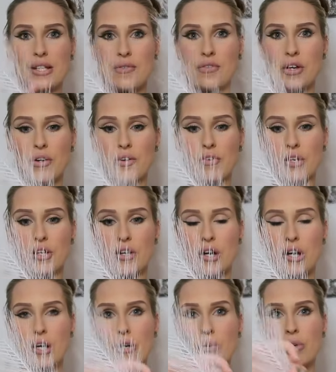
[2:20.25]
I don't even
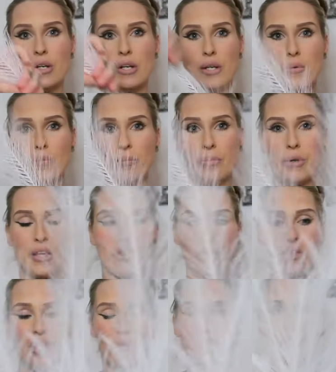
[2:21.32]
know, but I
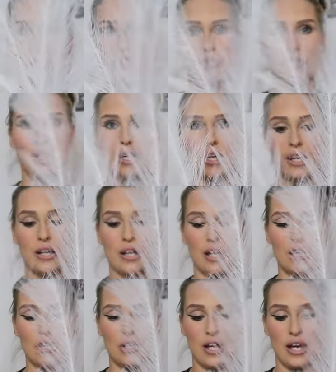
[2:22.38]
thought they were stunning,
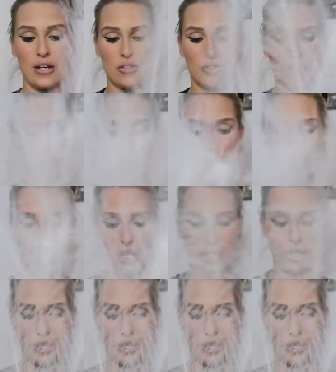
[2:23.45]
and you get so many.